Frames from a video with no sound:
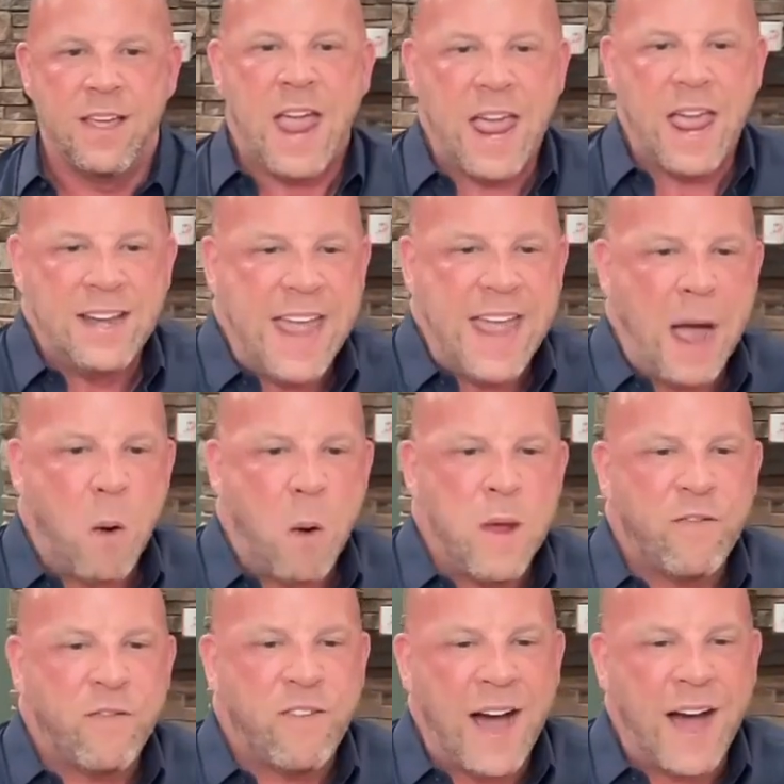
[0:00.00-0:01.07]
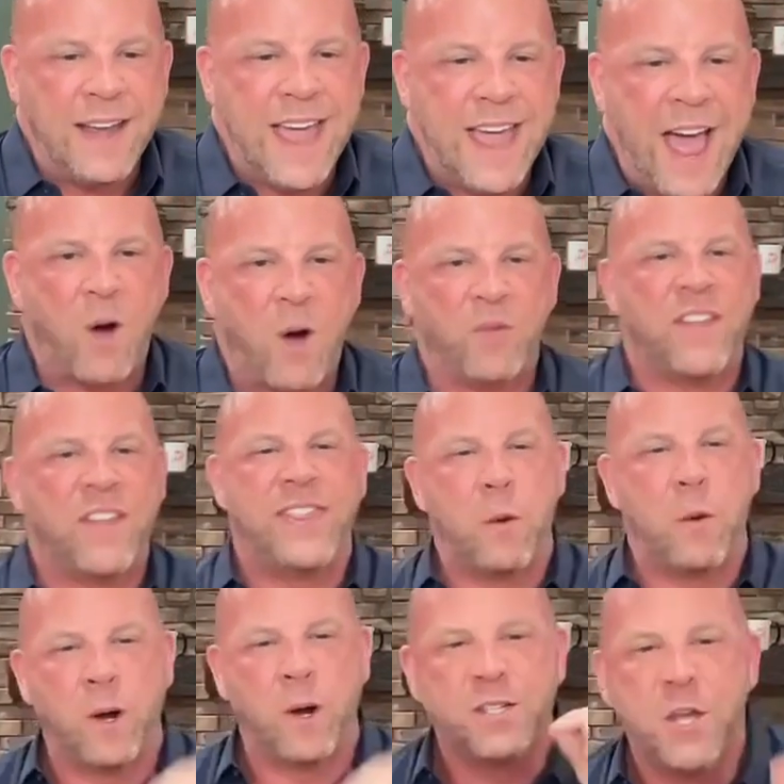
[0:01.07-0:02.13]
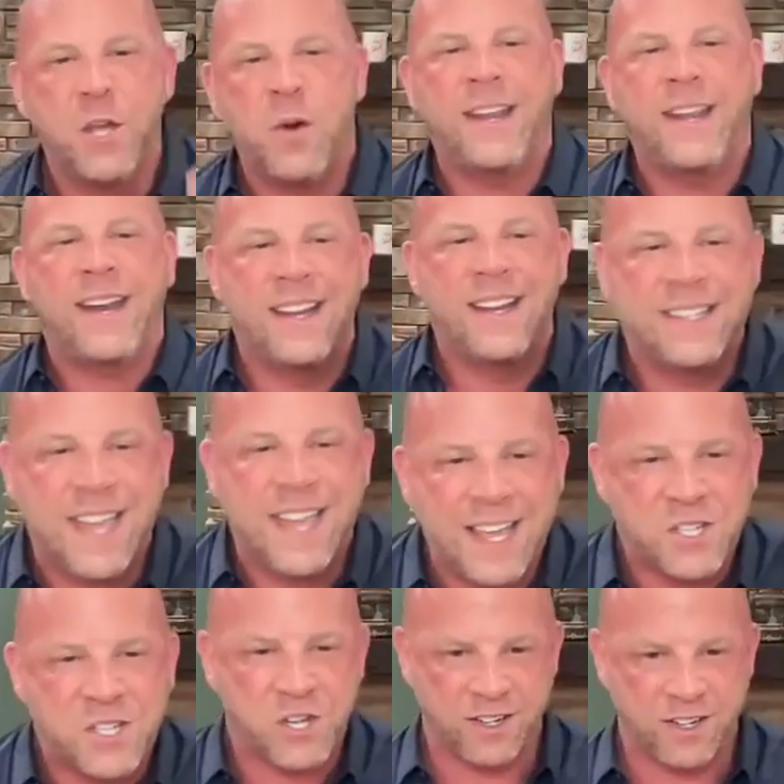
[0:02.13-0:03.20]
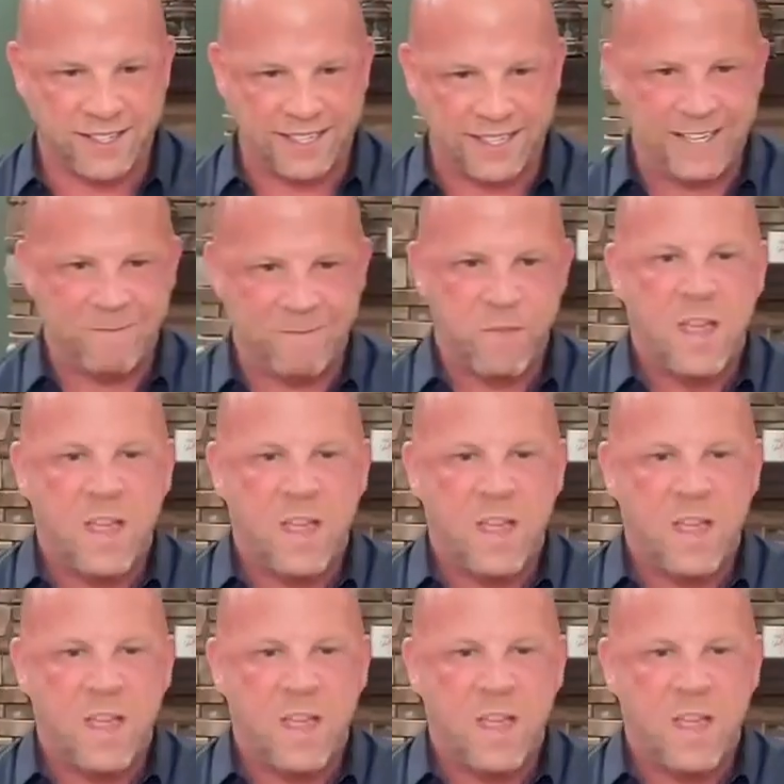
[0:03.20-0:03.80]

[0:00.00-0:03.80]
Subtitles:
And now we find out that they were doing it intentionally,